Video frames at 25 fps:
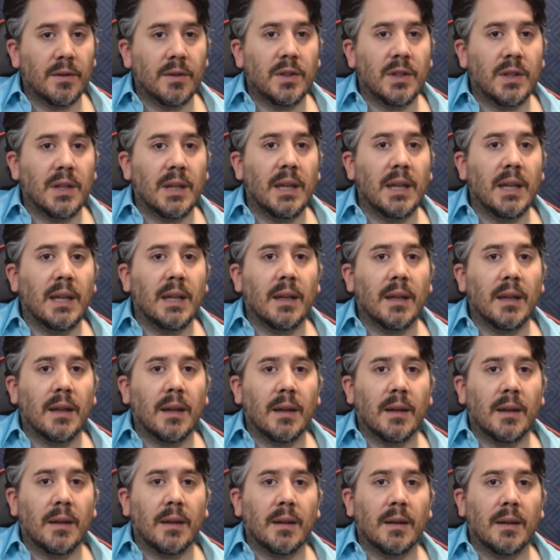G,
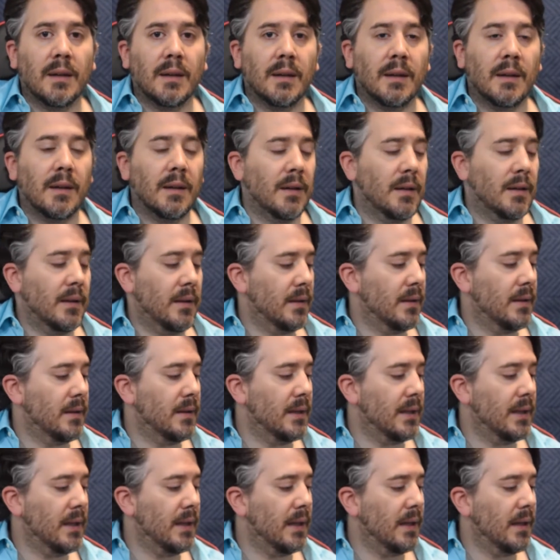
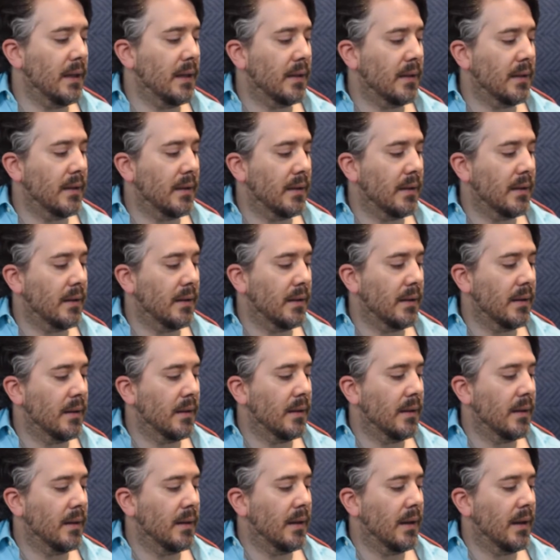D,
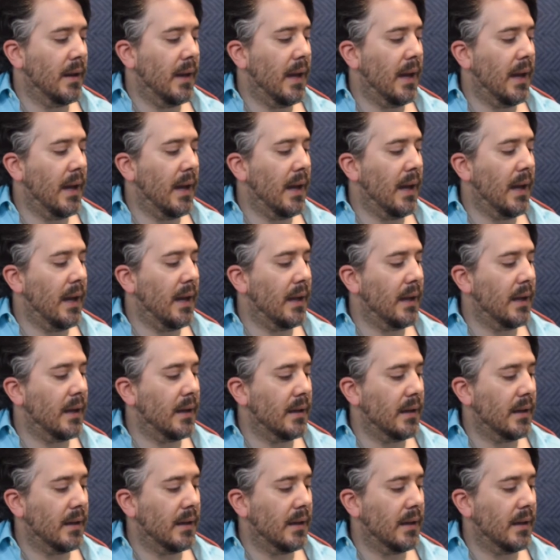A,